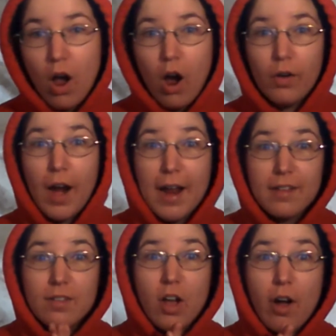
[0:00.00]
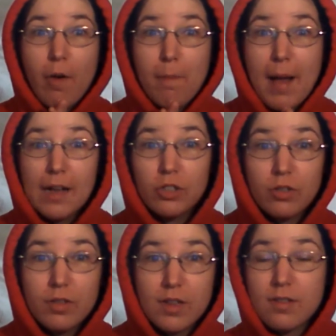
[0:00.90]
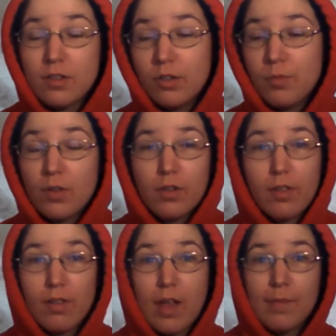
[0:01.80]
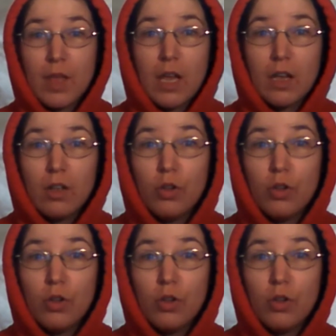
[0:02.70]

All right. So magical systems is the same thing.